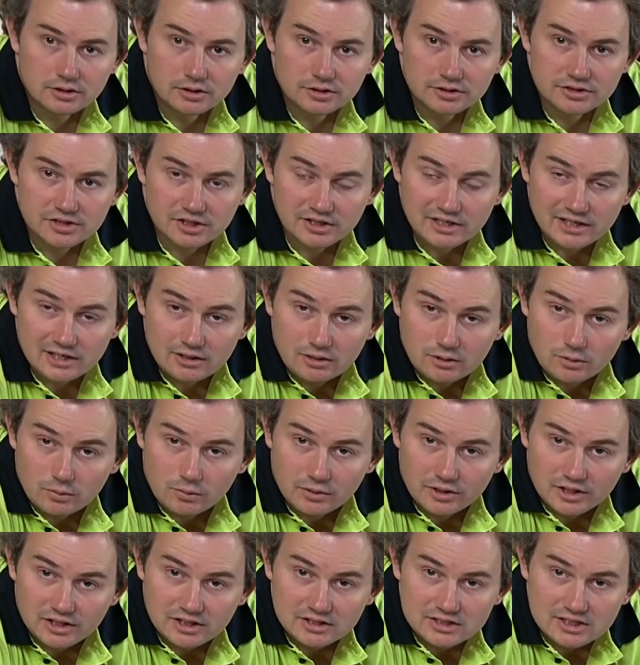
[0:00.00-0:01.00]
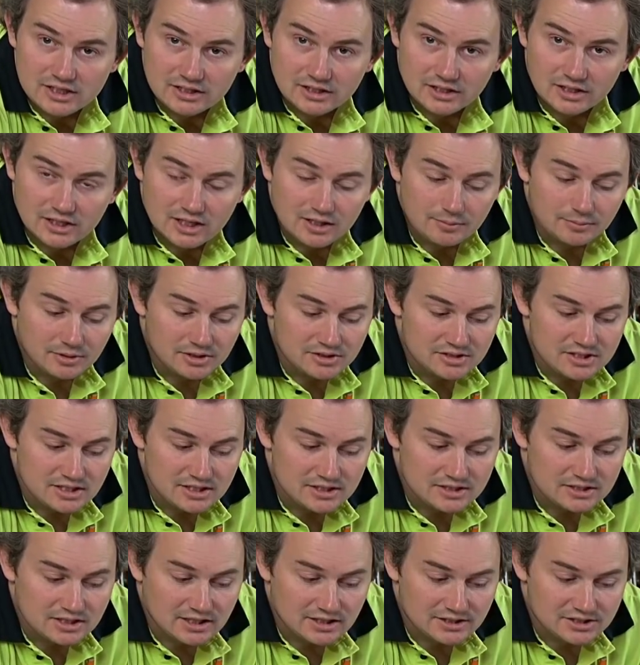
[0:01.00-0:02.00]
So now I want to take a couple of
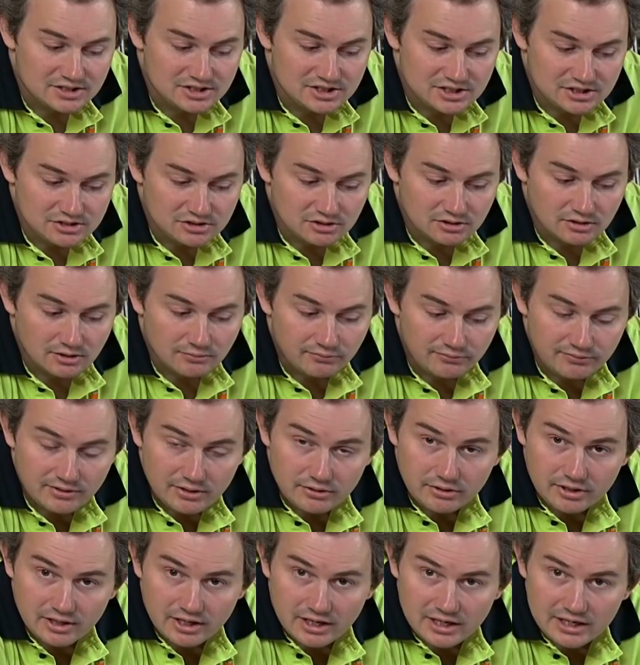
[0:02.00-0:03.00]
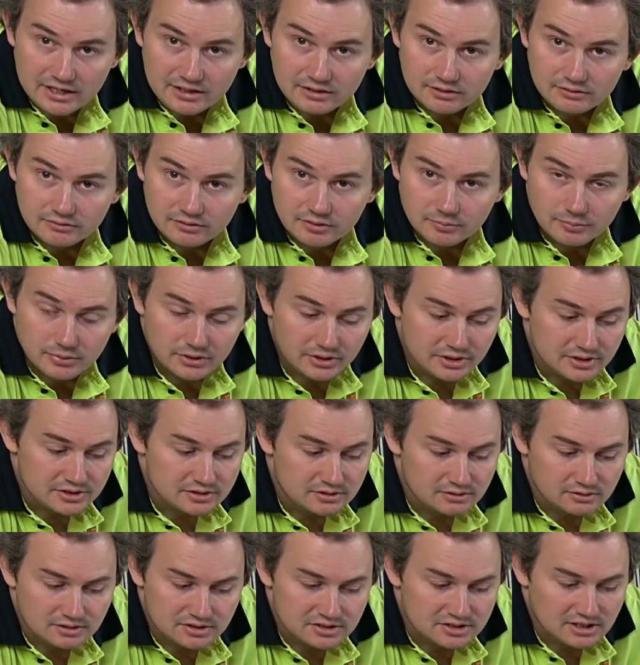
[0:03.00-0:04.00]
test cuts just on the very end of the
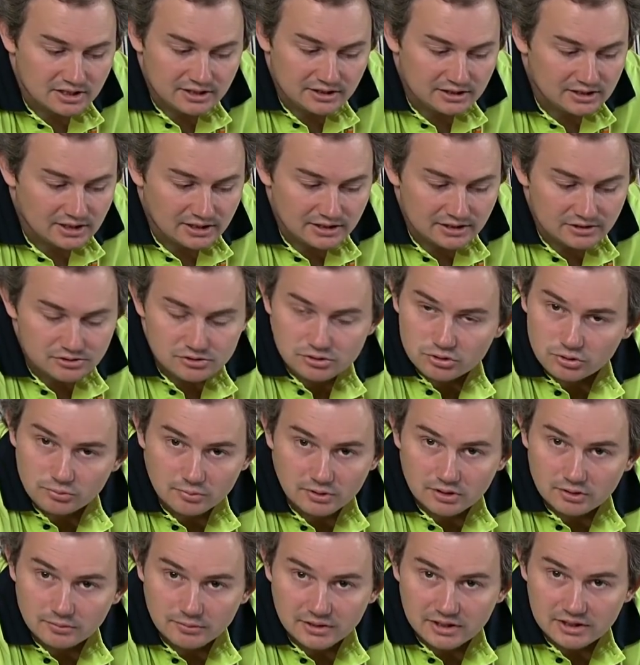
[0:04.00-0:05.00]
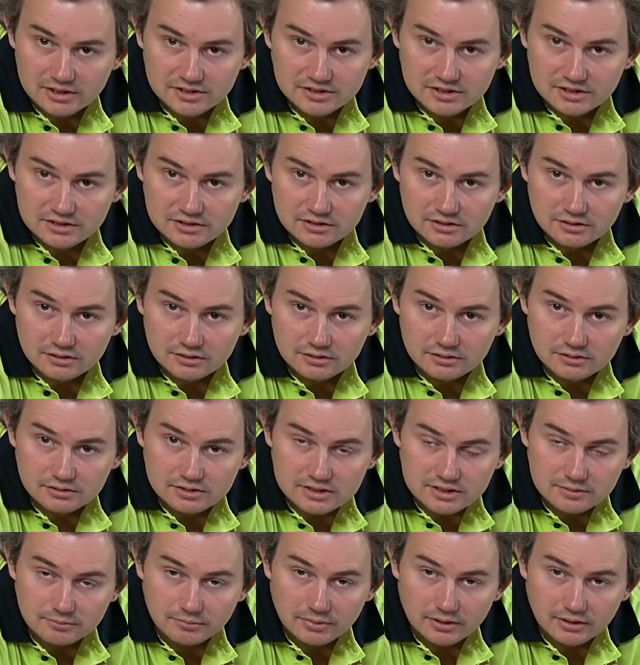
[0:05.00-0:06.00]
piece, let's say cutting 2 millimeters into the
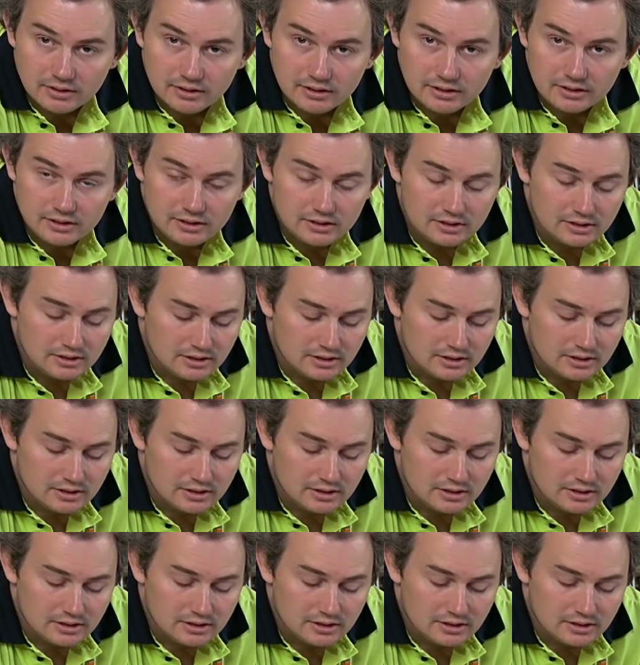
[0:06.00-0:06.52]
timber there,